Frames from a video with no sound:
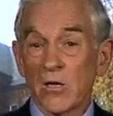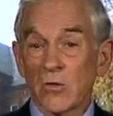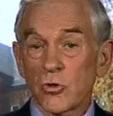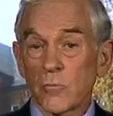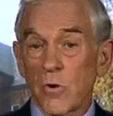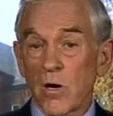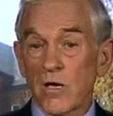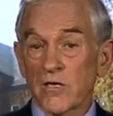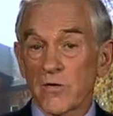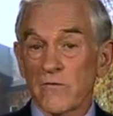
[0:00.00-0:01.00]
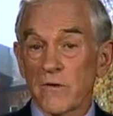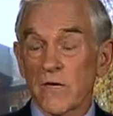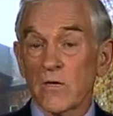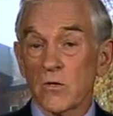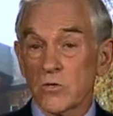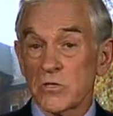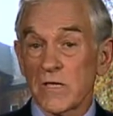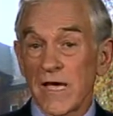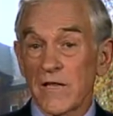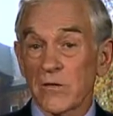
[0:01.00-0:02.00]
The two parties are very close
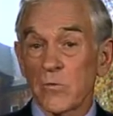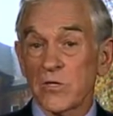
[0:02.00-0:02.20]
together.